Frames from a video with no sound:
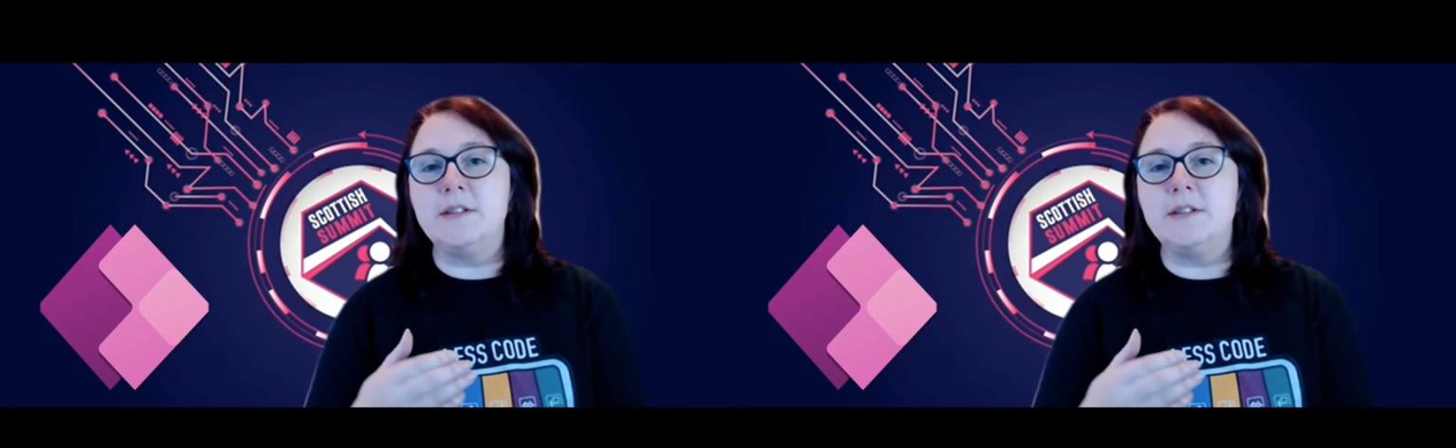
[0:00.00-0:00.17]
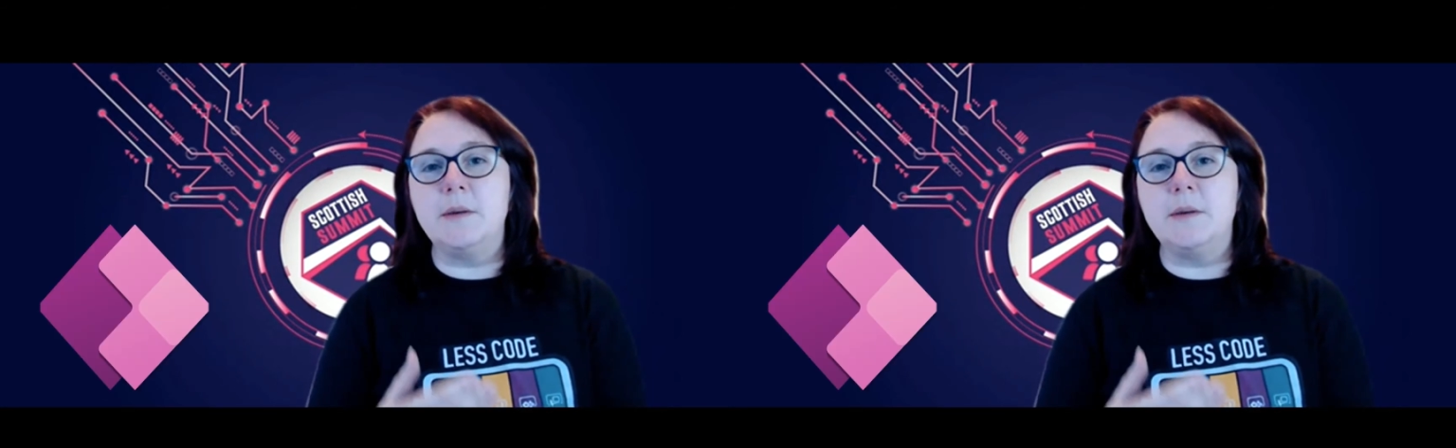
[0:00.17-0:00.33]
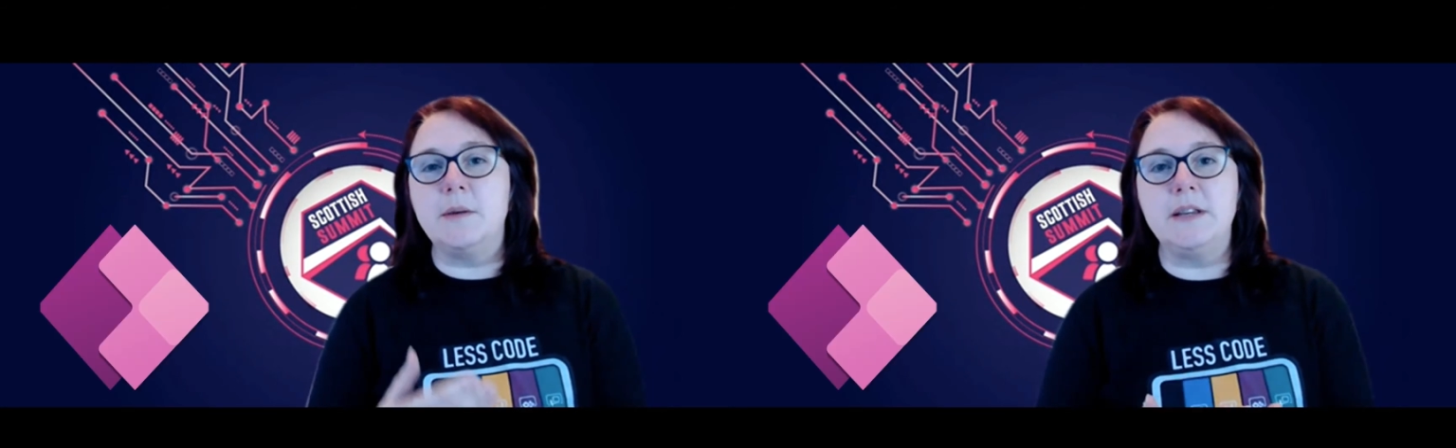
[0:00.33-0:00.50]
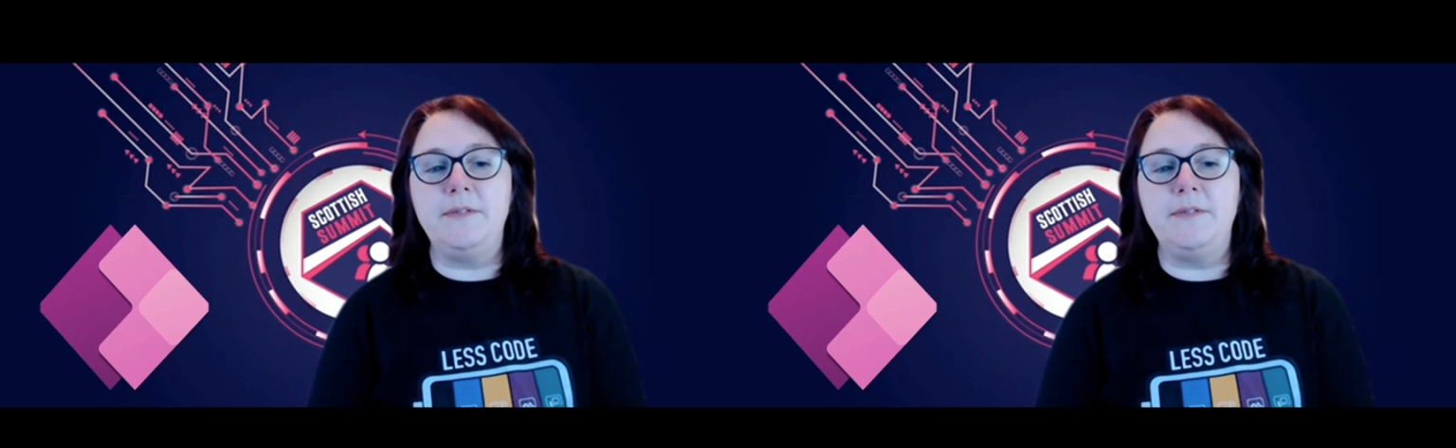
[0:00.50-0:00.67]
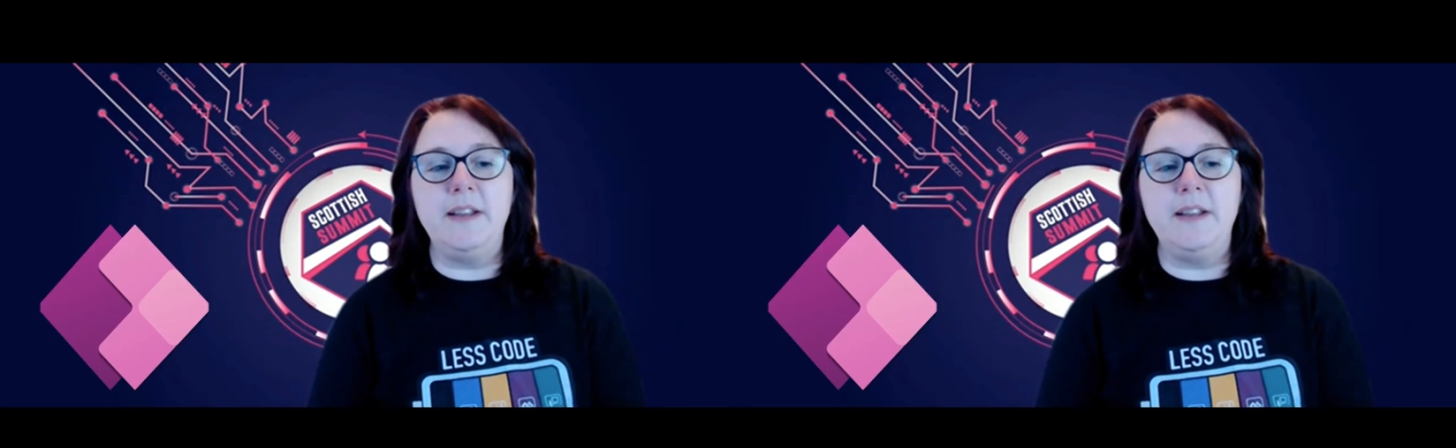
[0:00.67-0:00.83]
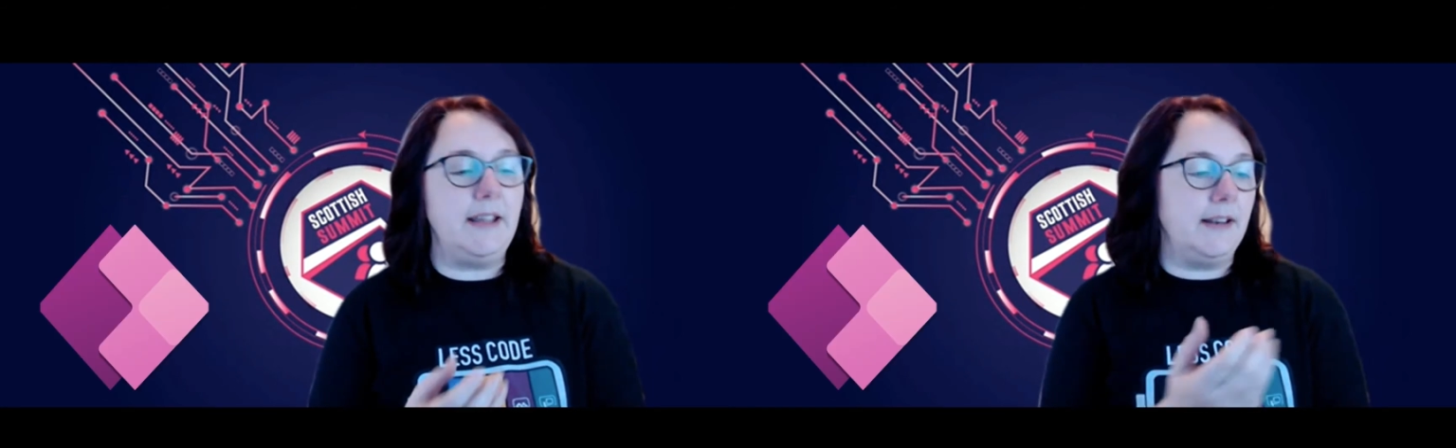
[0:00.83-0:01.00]
and something to
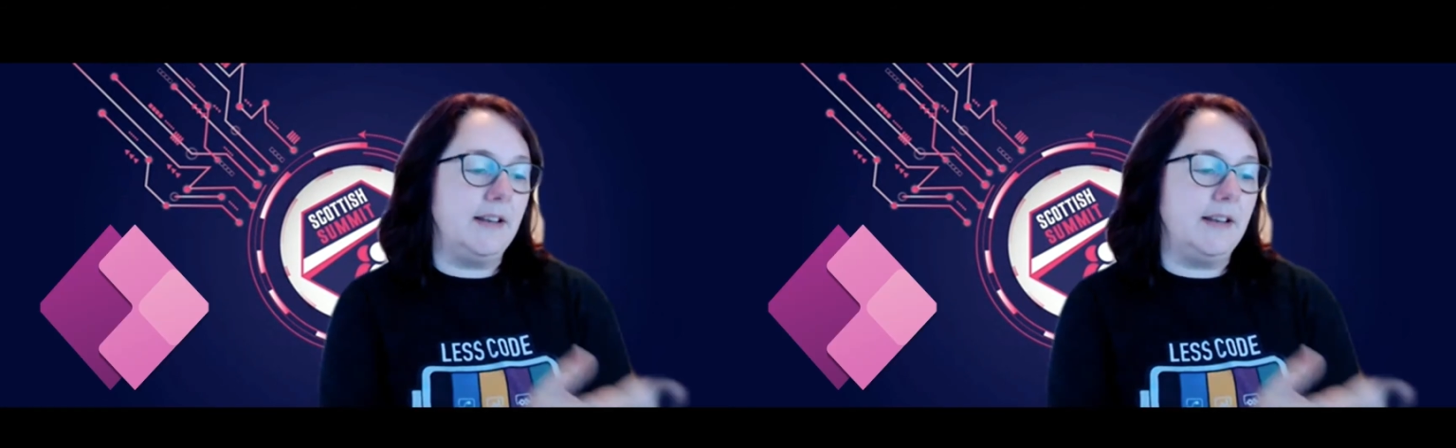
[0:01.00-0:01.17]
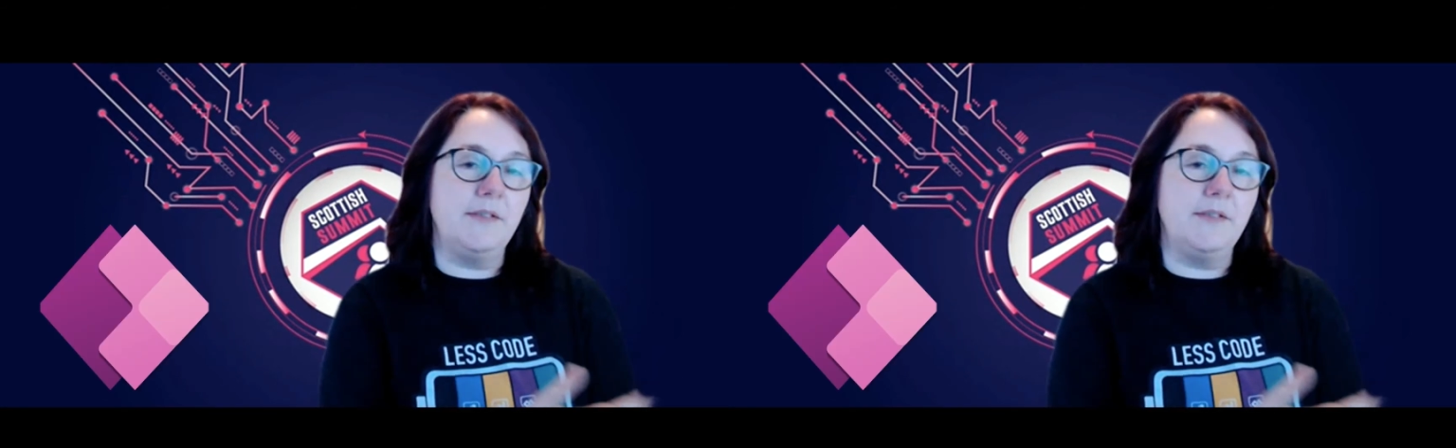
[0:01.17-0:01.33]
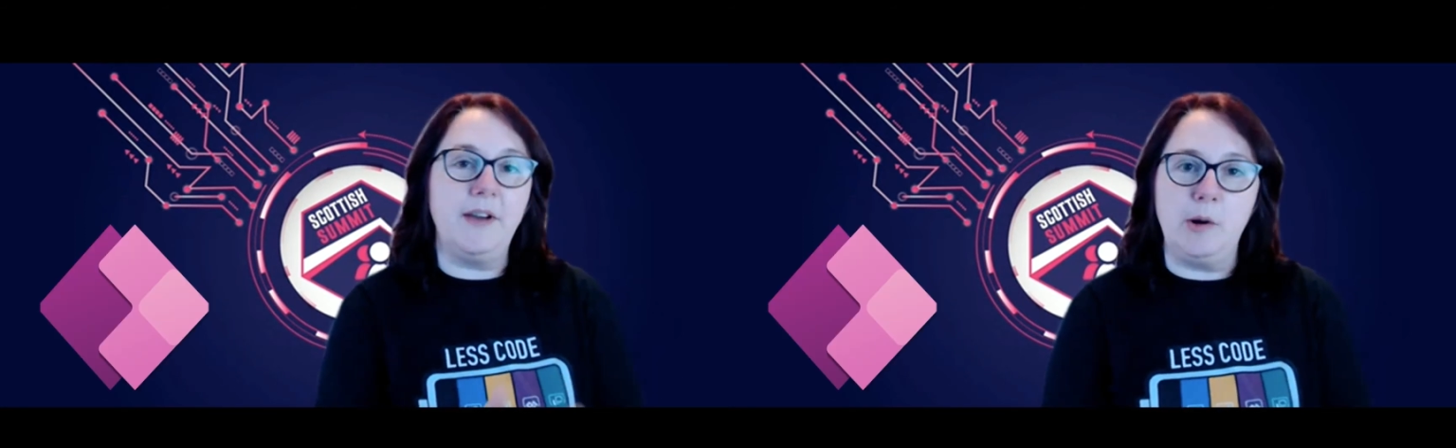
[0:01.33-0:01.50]
fill in and it's